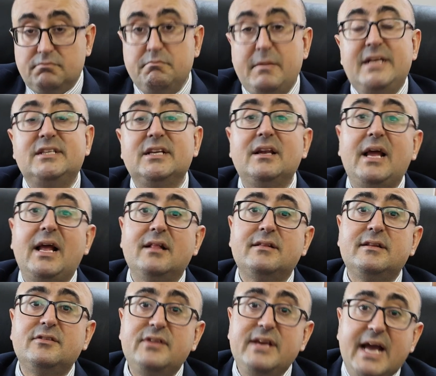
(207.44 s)
Mental
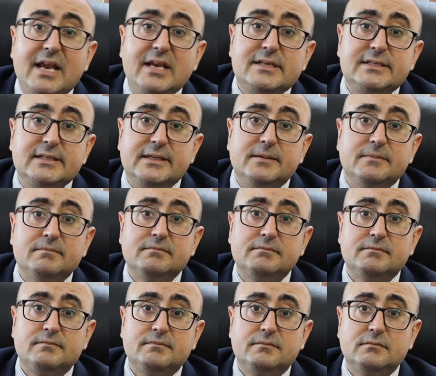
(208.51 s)
health is reality.
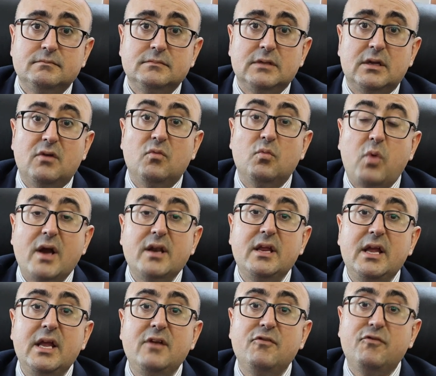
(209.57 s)
1
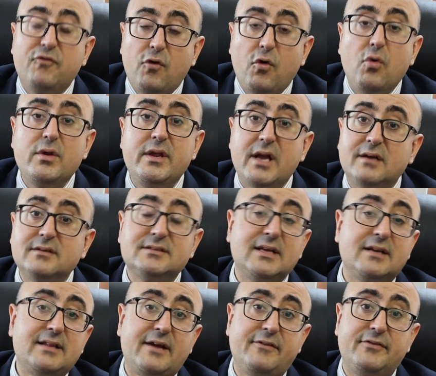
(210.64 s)
in 4 young
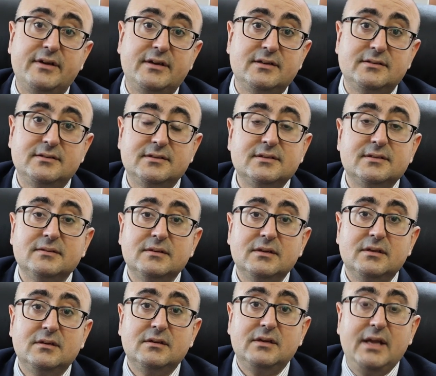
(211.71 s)
South Africans
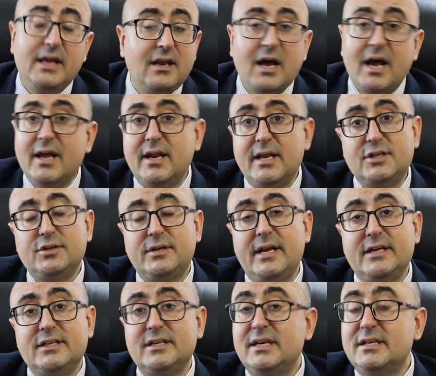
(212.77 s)
in higher
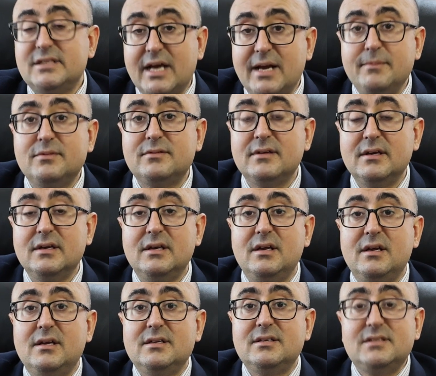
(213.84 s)
education at times
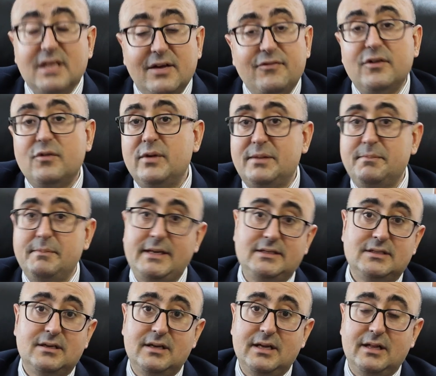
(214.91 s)
suffer with
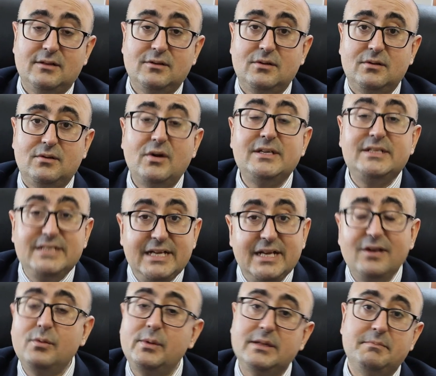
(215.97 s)
mental health or
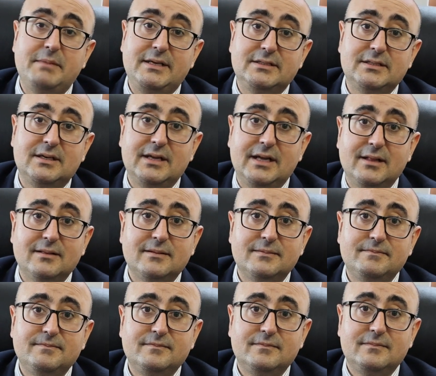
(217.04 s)
deal with mental health.
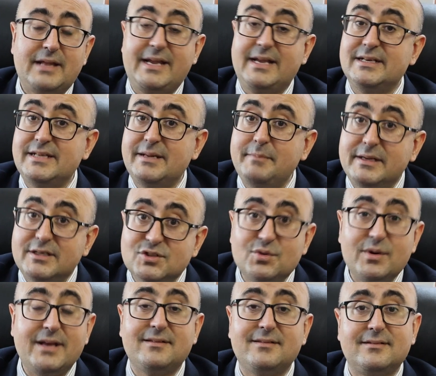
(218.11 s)
Academic
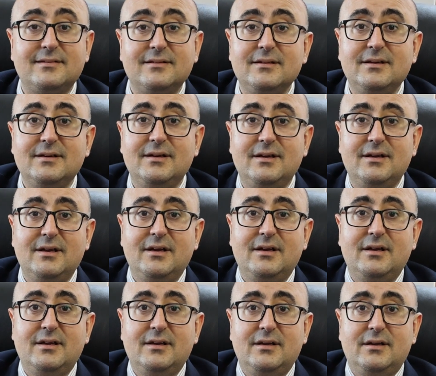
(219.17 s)
stress,
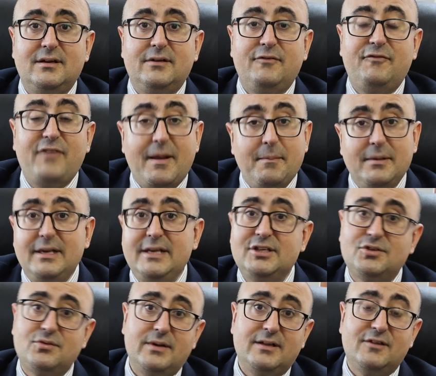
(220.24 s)
family
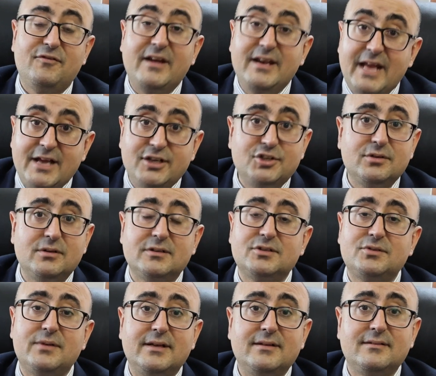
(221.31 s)
stress, financial
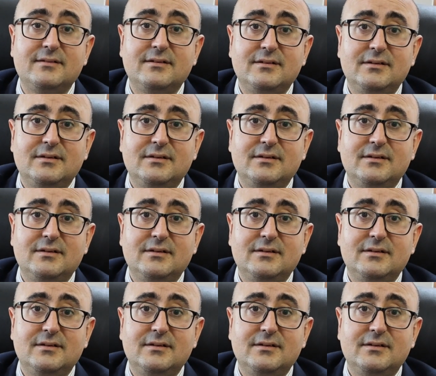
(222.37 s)
stress,